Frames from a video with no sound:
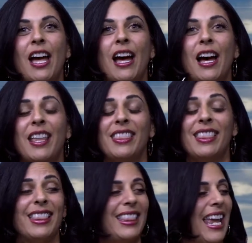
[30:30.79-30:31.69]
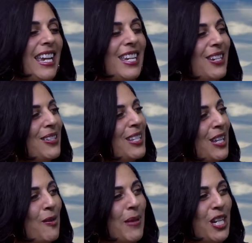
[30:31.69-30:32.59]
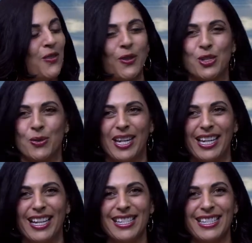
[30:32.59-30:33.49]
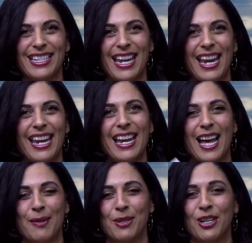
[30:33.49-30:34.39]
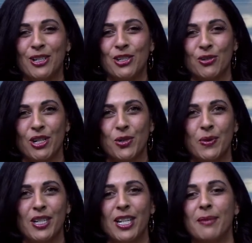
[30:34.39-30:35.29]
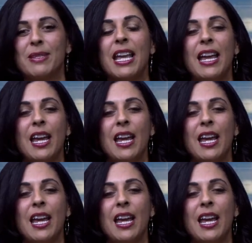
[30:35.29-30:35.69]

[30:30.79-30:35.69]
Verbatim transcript: Uh, Absolutely. Uh, thank you so much for joining us today. I'm your host, Trish Williams.